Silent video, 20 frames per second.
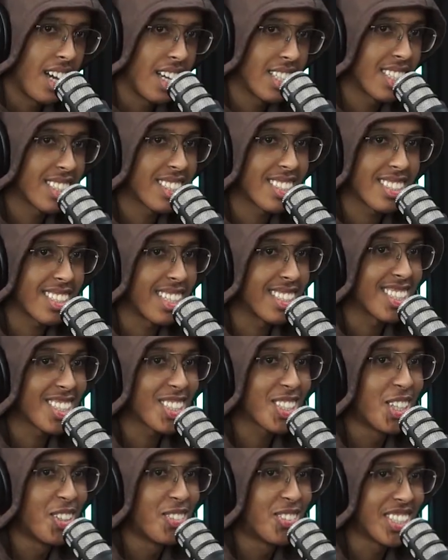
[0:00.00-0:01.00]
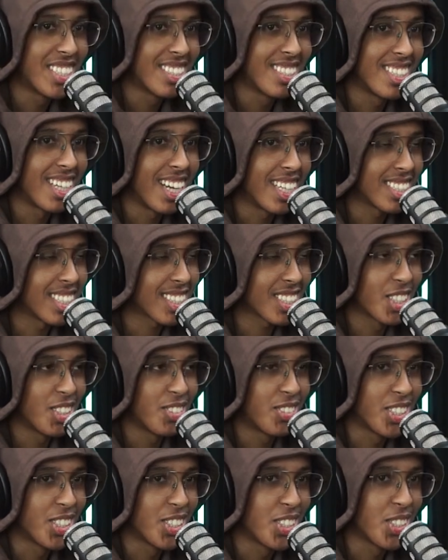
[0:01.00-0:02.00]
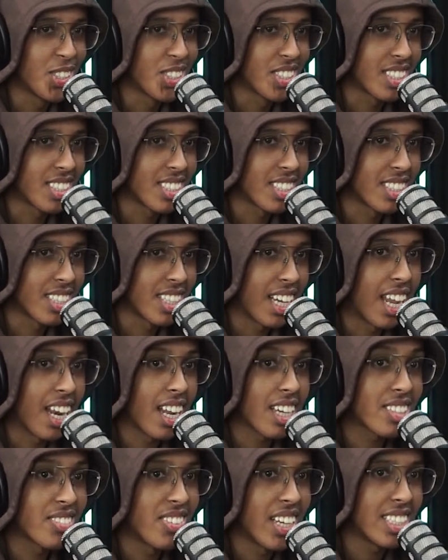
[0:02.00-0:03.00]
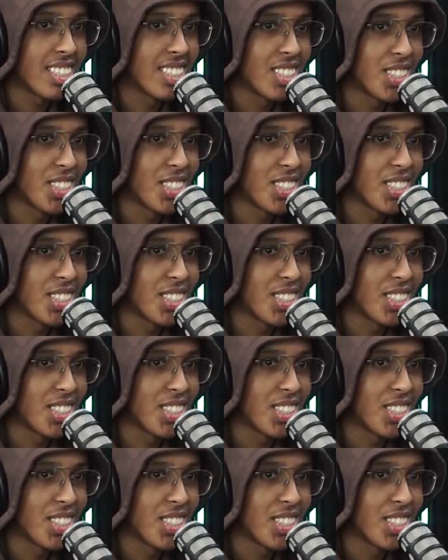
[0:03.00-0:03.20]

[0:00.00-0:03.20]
I just go for the shoes. I like flashy